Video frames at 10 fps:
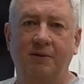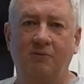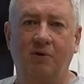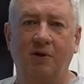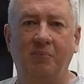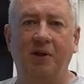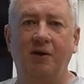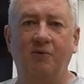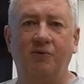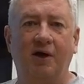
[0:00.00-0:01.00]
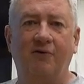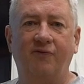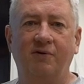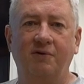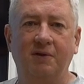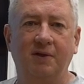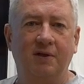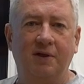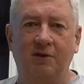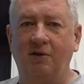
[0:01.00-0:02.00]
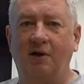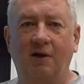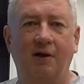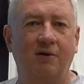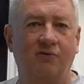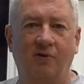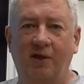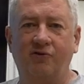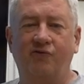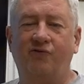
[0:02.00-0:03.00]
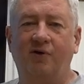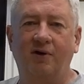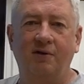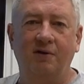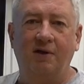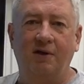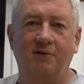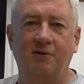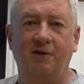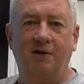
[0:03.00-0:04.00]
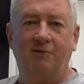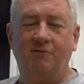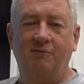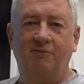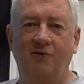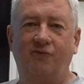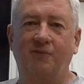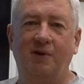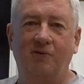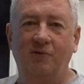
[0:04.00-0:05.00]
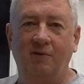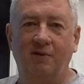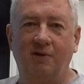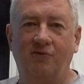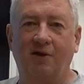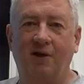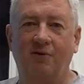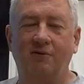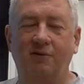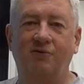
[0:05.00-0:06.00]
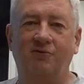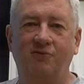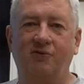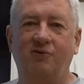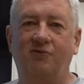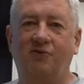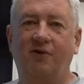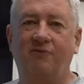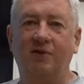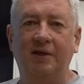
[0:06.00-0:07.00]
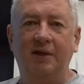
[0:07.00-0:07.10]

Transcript: We're going to play with alpha in the air. It's lots of fun. You're going to get really familiar with it, and it's a lot of hoot. It's good stuff.